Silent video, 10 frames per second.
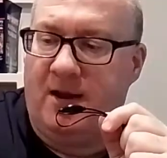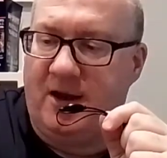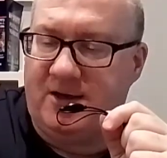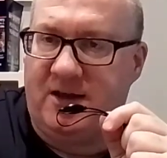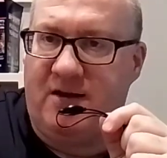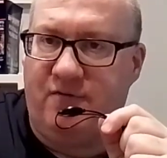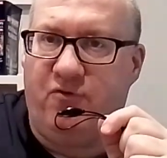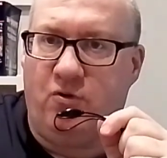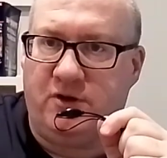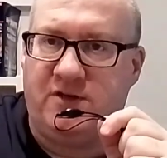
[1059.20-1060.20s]
It's letting
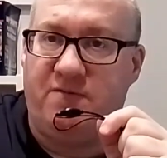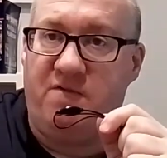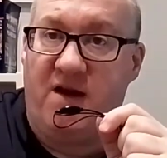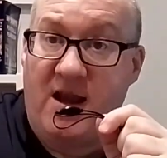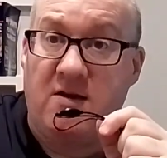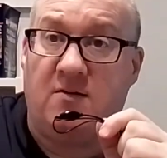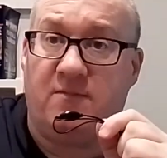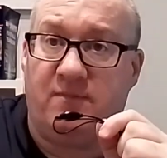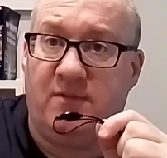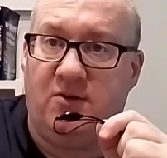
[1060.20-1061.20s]
folk just vent,
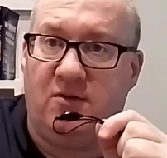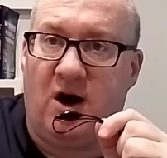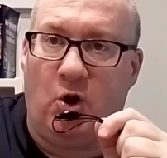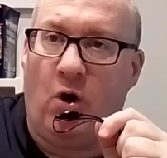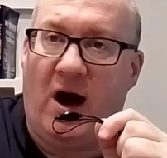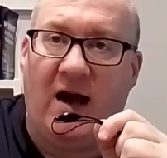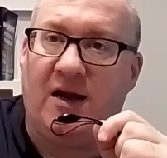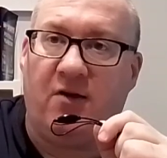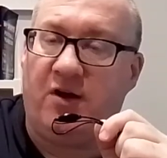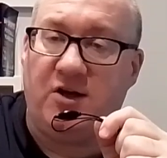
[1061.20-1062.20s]
a lot of
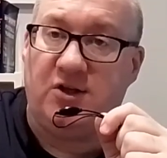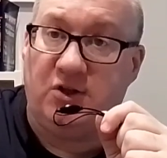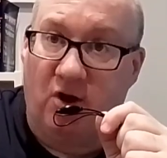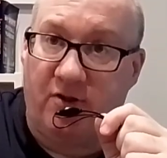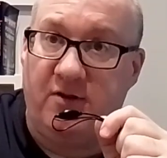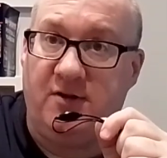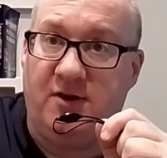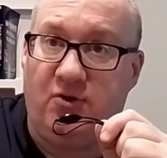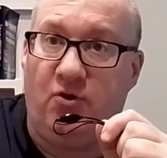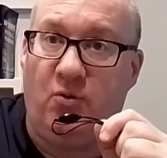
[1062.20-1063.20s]
anger that has nothing
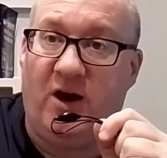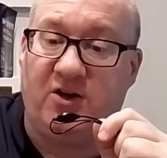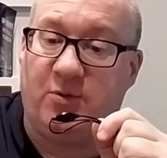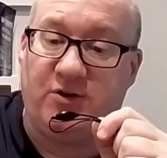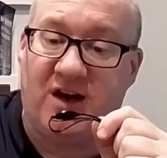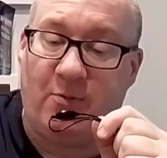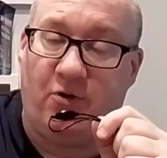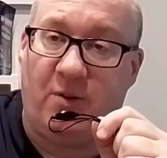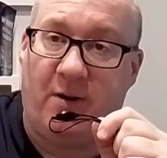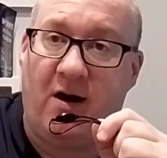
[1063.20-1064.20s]
to do with actually what's happening
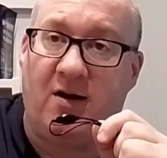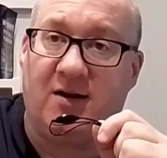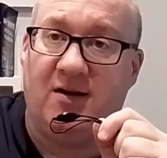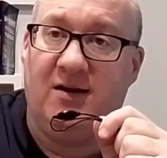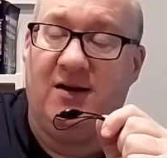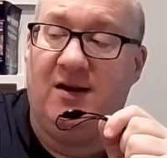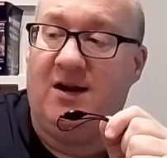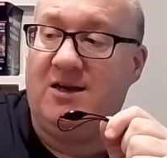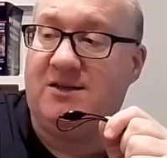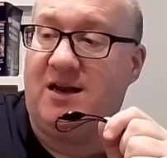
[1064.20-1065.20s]
on the park.
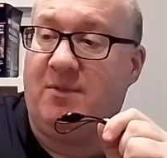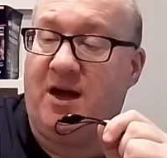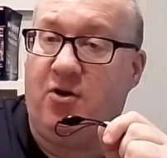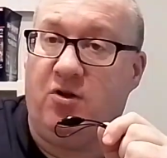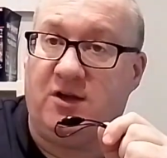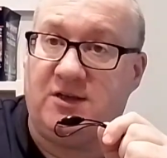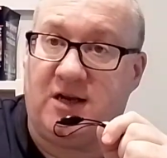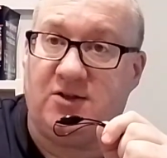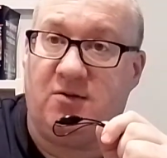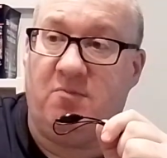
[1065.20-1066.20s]
It's letting them get it out of their
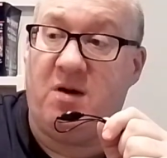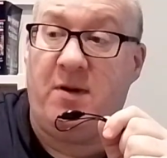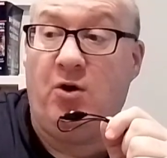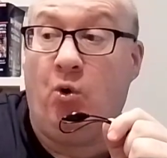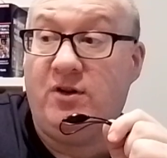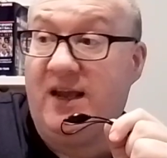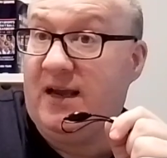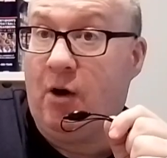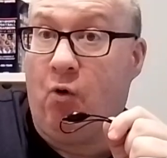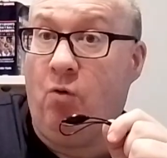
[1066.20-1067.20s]
system and maybe
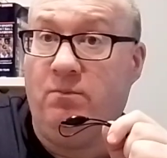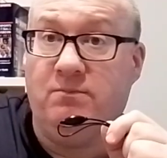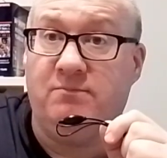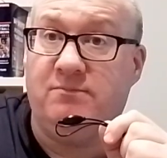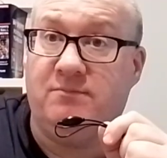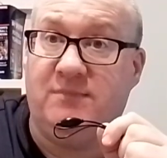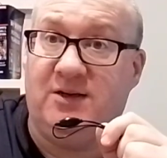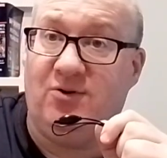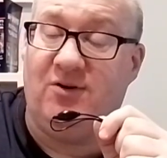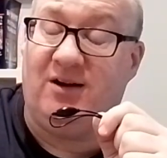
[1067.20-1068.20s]
take it home.
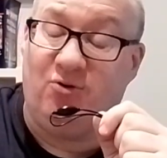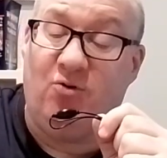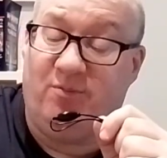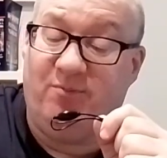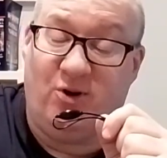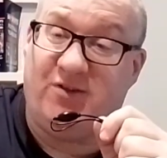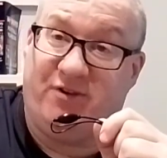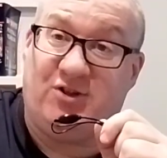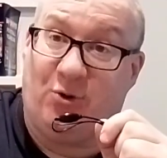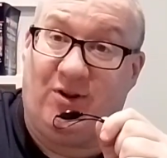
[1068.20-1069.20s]
I know most
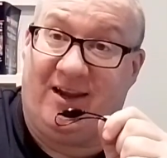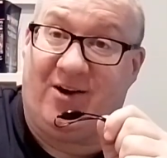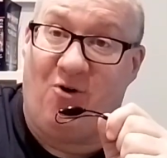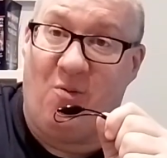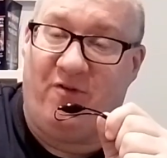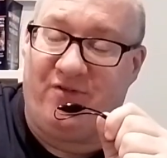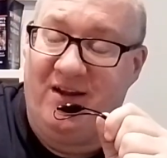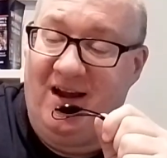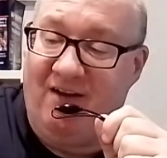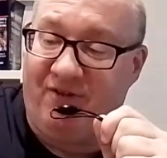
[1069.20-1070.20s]
of us do take it home
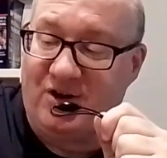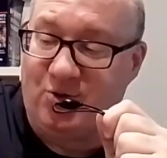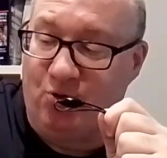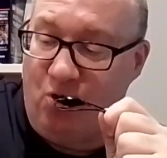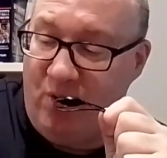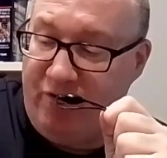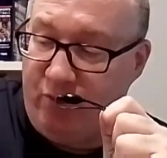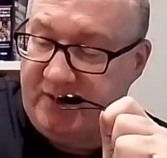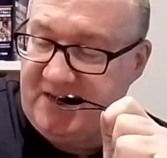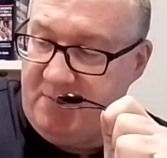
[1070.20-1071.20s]
if things don't go well
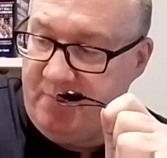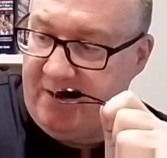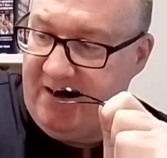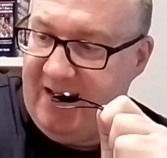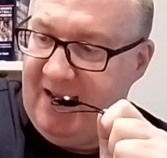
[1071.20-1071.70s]
for our team, but